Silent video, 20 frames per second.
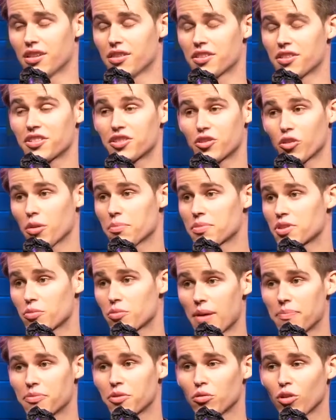The storm
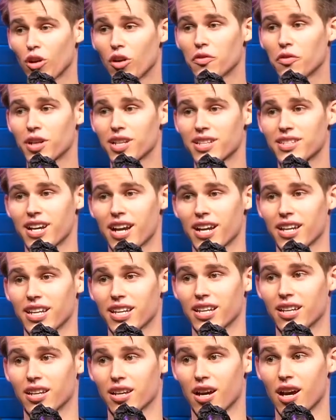swept through Louisville,
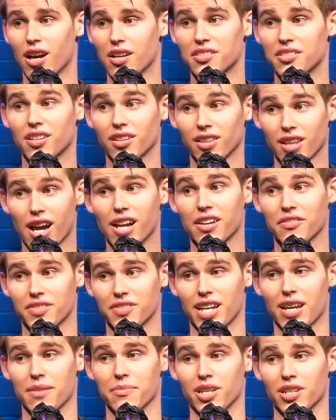Kentucky, and caused a lot
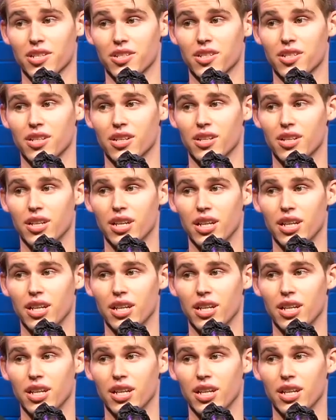of damage.